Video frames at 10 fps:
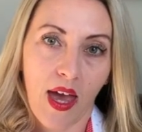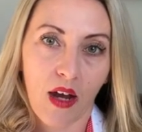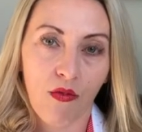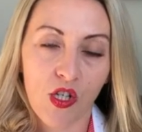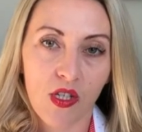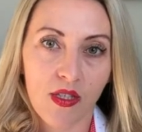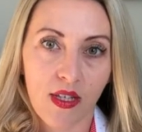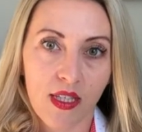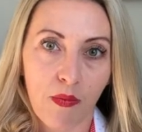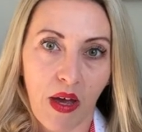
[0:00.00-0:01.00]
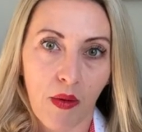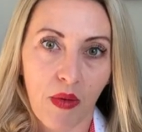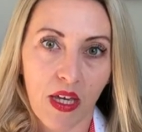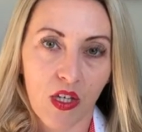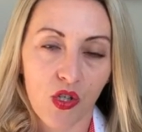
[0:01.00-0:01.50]
and Richard set about
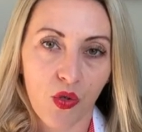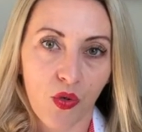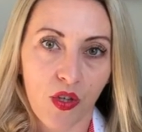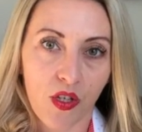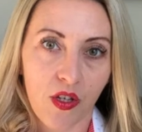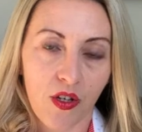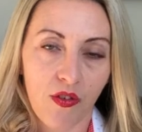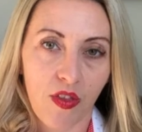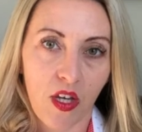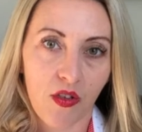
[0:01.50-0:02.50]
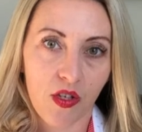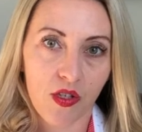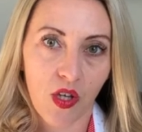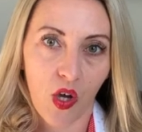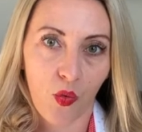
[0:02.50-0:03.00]
making sure that none of the
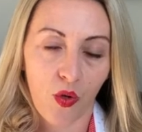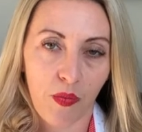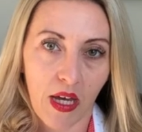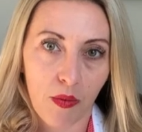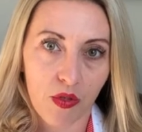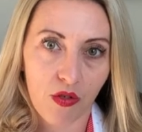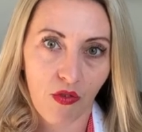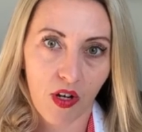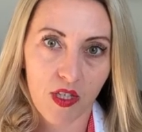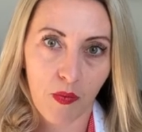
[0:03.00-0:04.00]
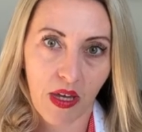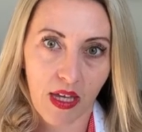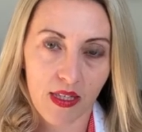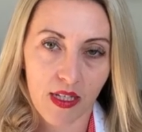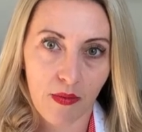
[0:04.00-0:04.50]
others would be able to rise up
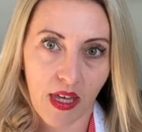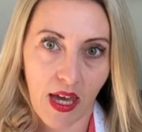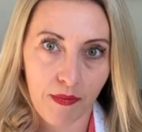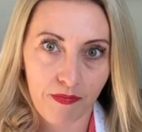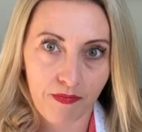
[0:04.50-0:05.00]
against him again.